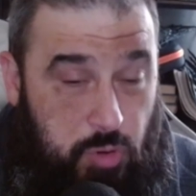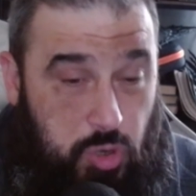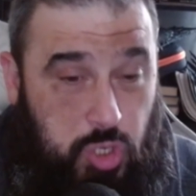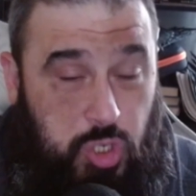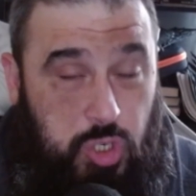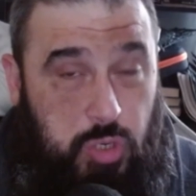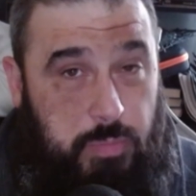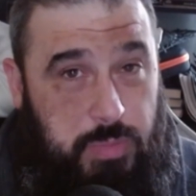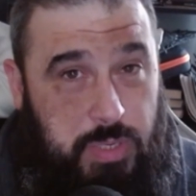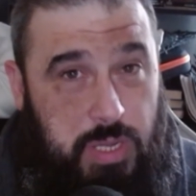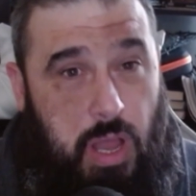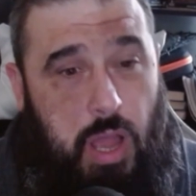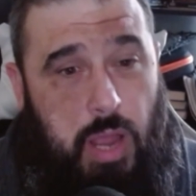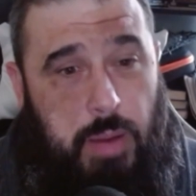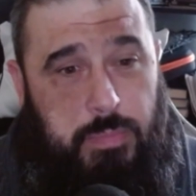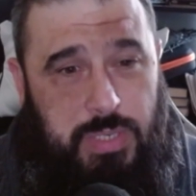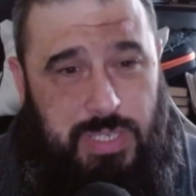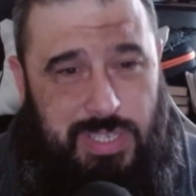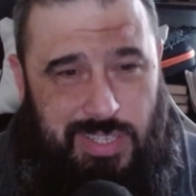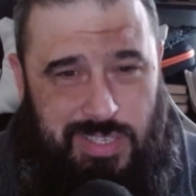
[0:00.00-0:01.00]
some
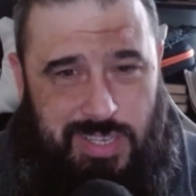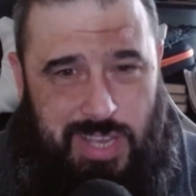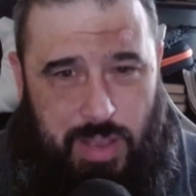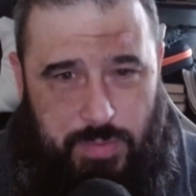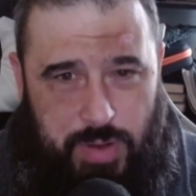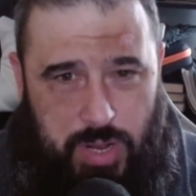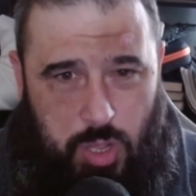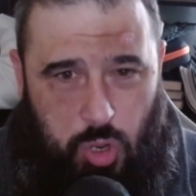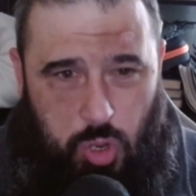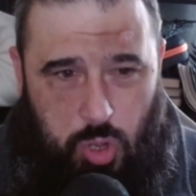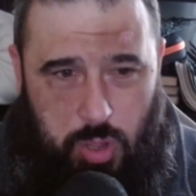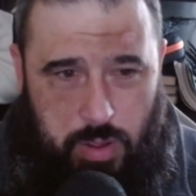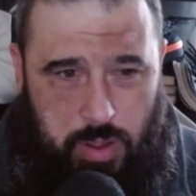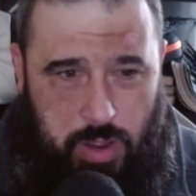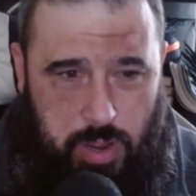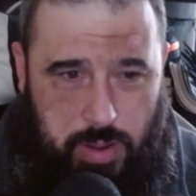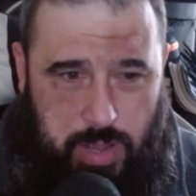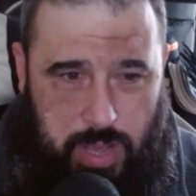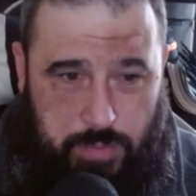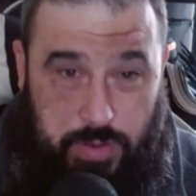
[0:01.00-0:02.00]
time, since having
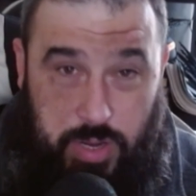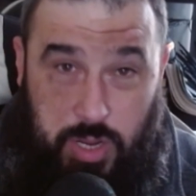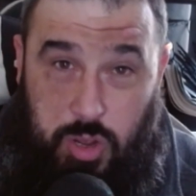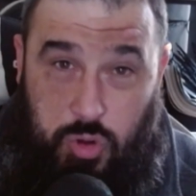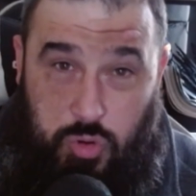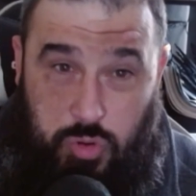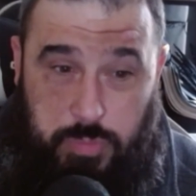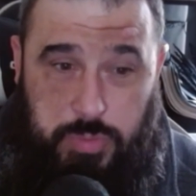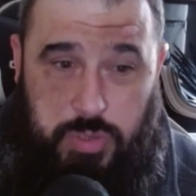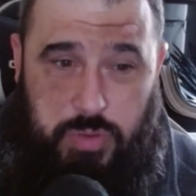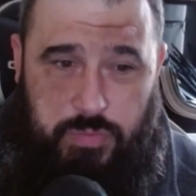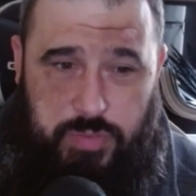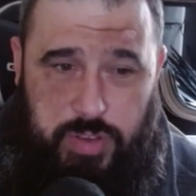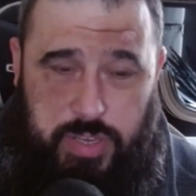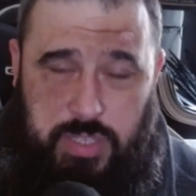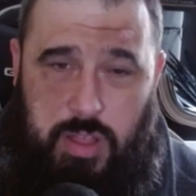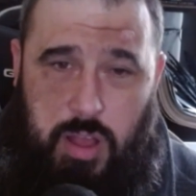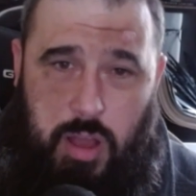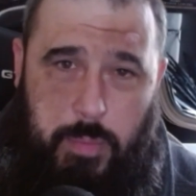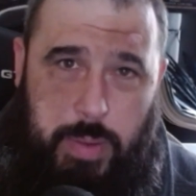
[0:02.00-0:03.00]
a Crimson
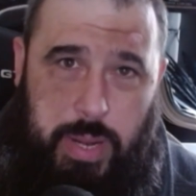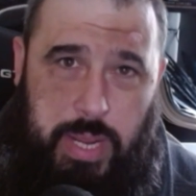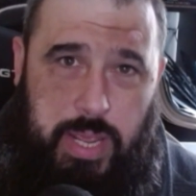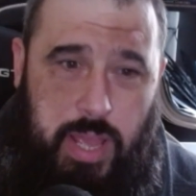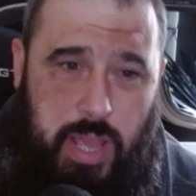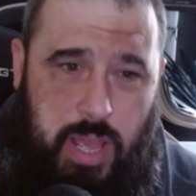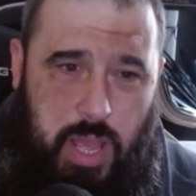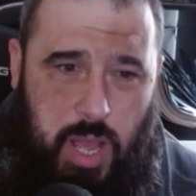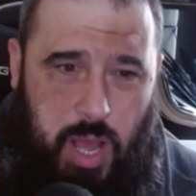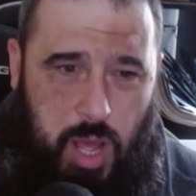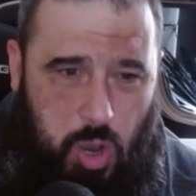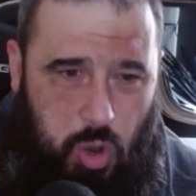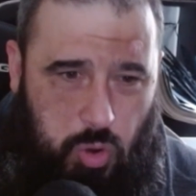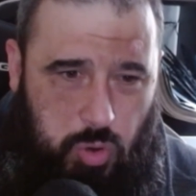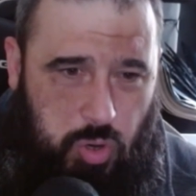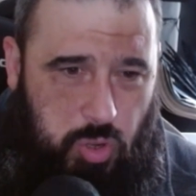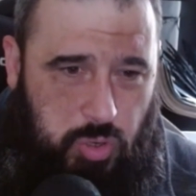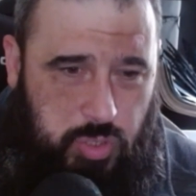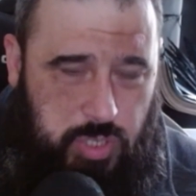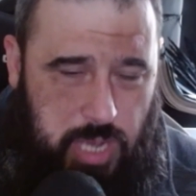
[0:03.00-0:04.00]
Fist army a
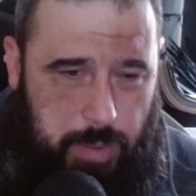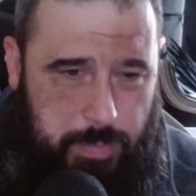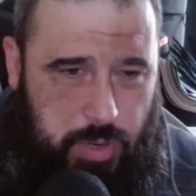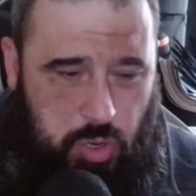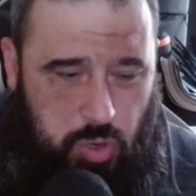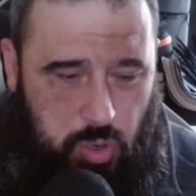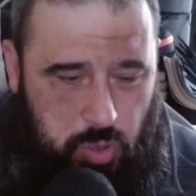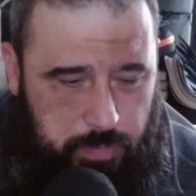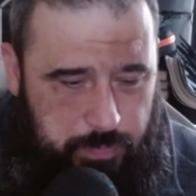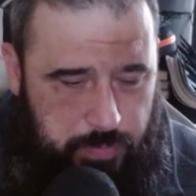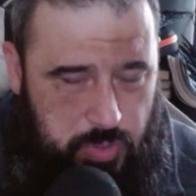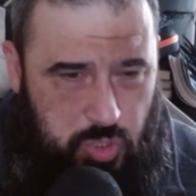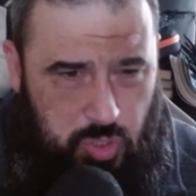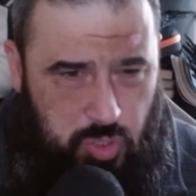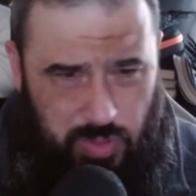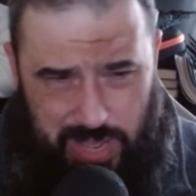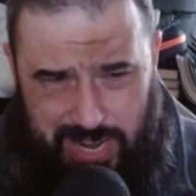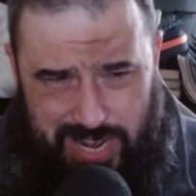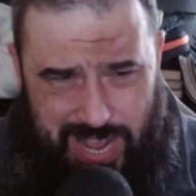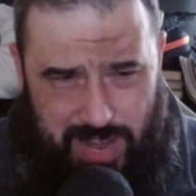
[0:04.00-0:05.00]
long time ago. So
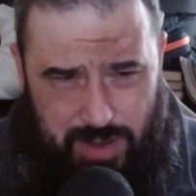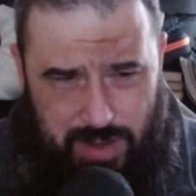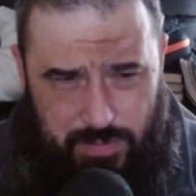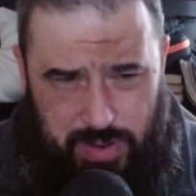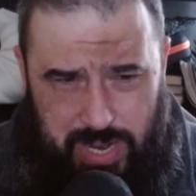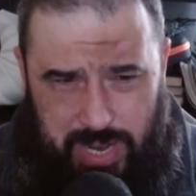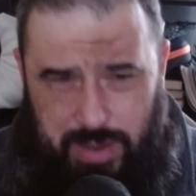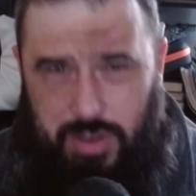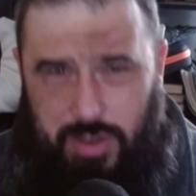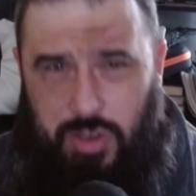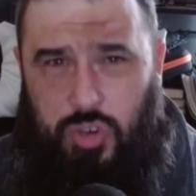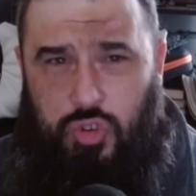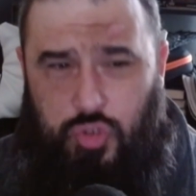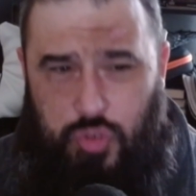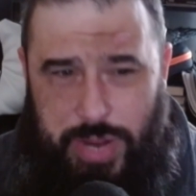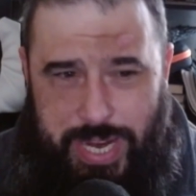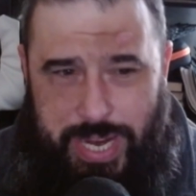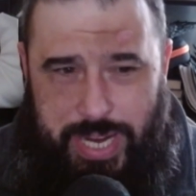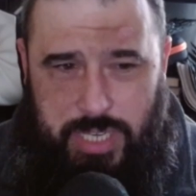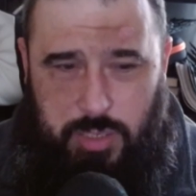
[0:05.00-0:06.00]
that kind of
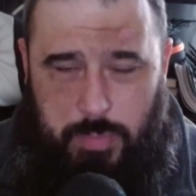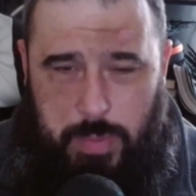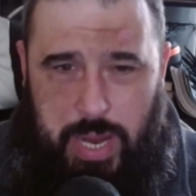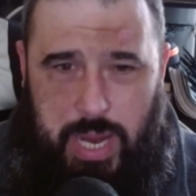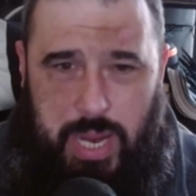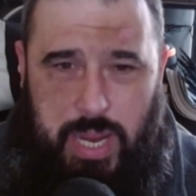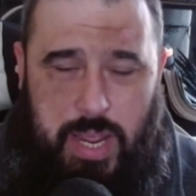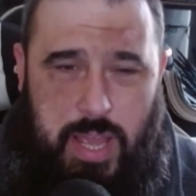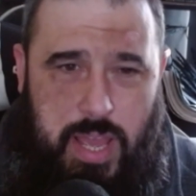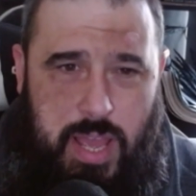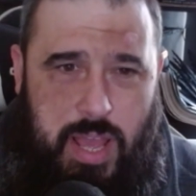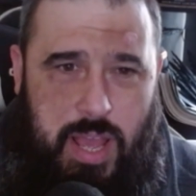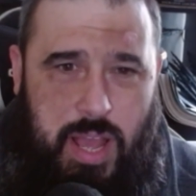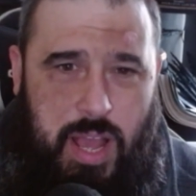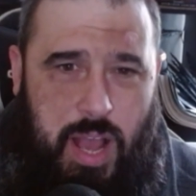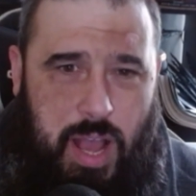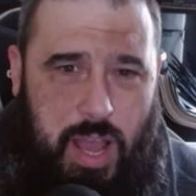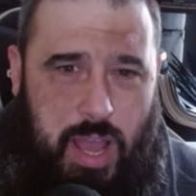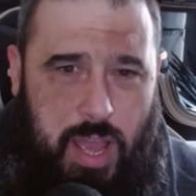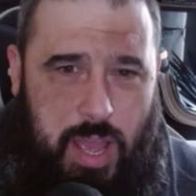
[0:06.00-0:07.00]
intrigues me.
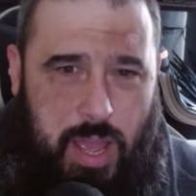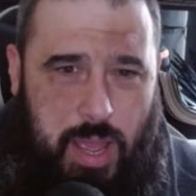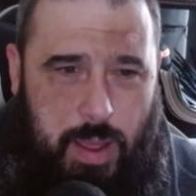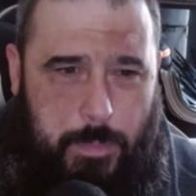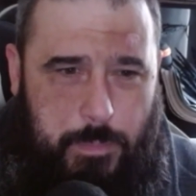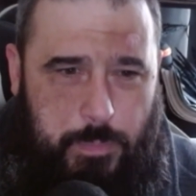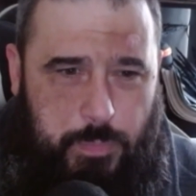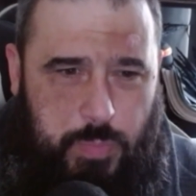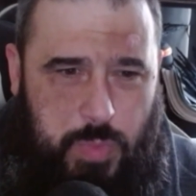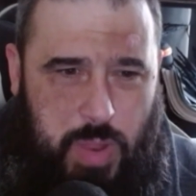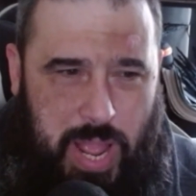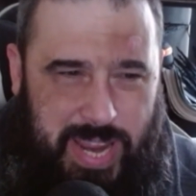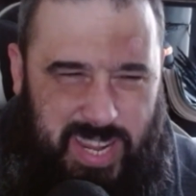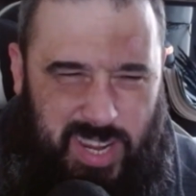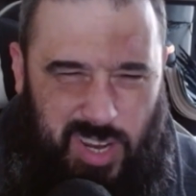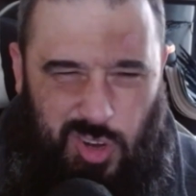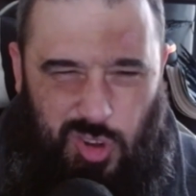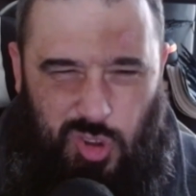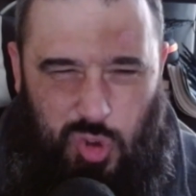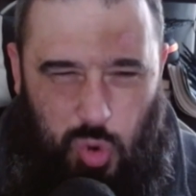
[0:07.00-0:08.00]
I
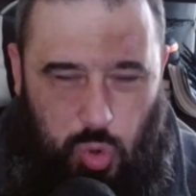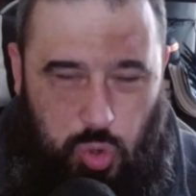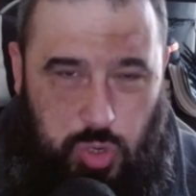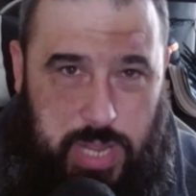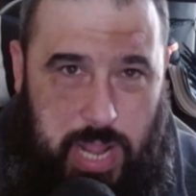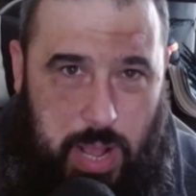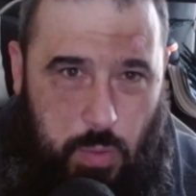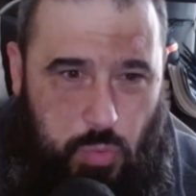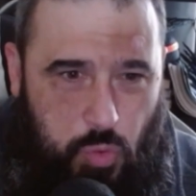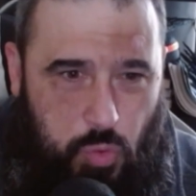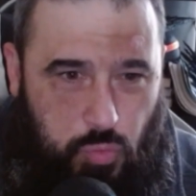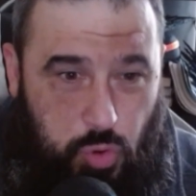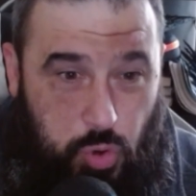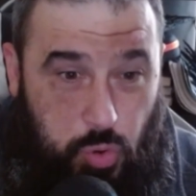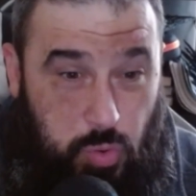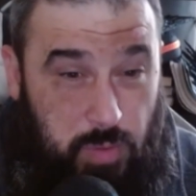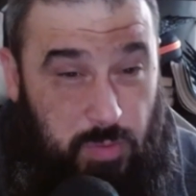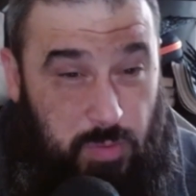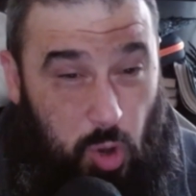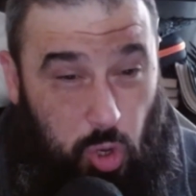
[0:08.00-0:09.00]
can go down the
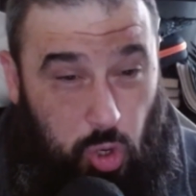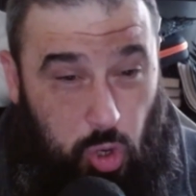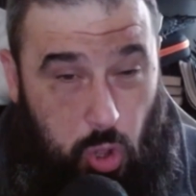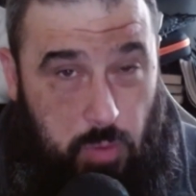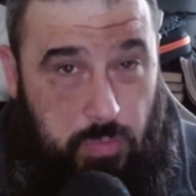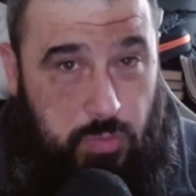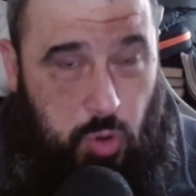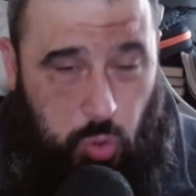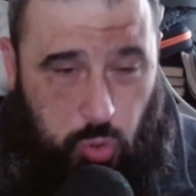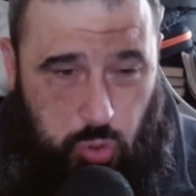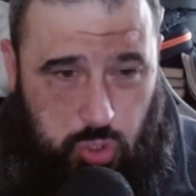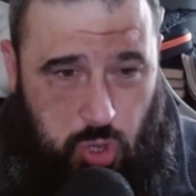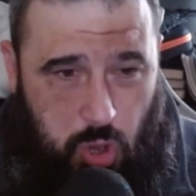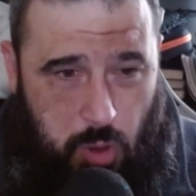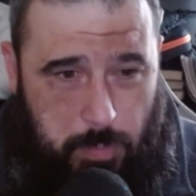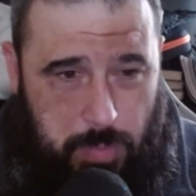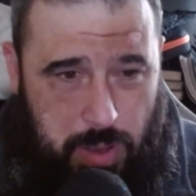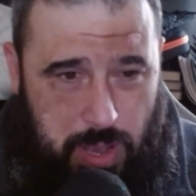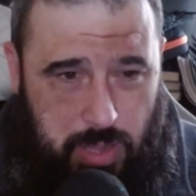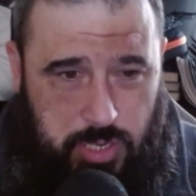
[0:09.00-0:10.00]
route of a lot of close
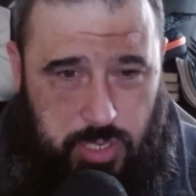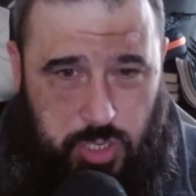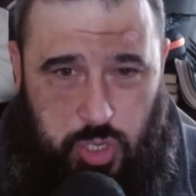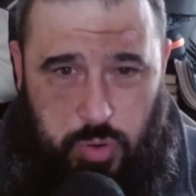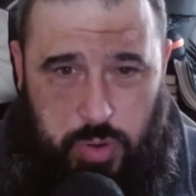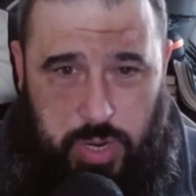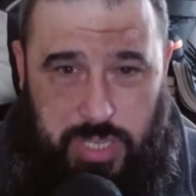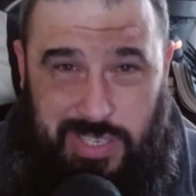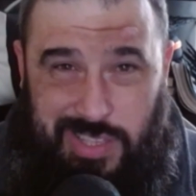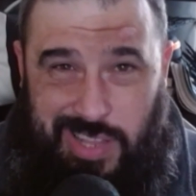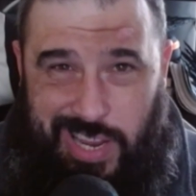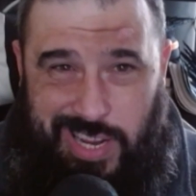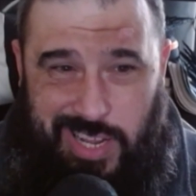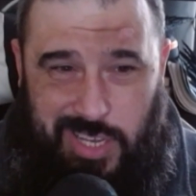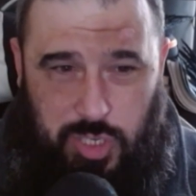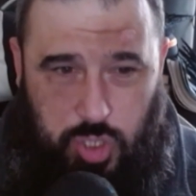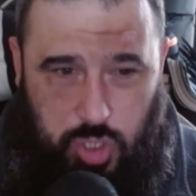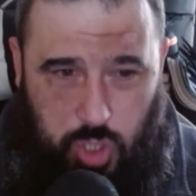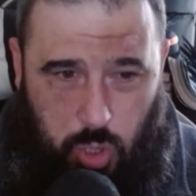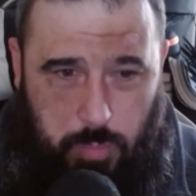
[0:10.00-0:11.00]
combat units like
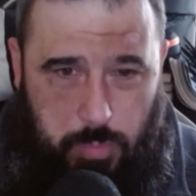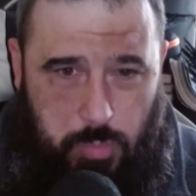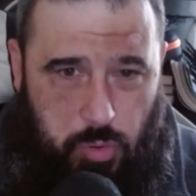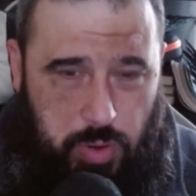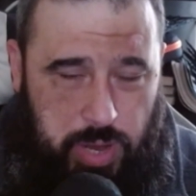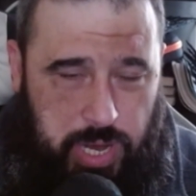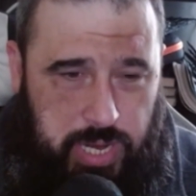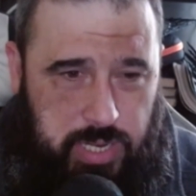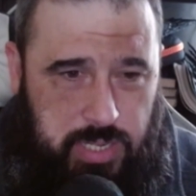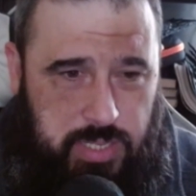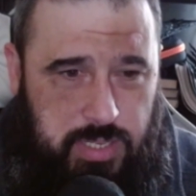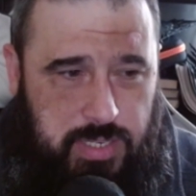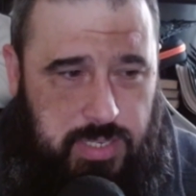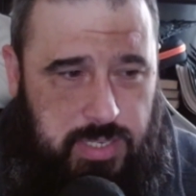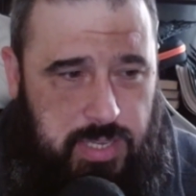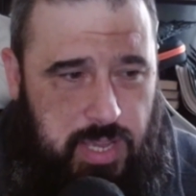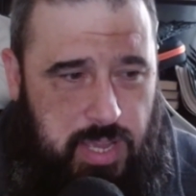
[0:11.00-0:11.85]
Assault Marines.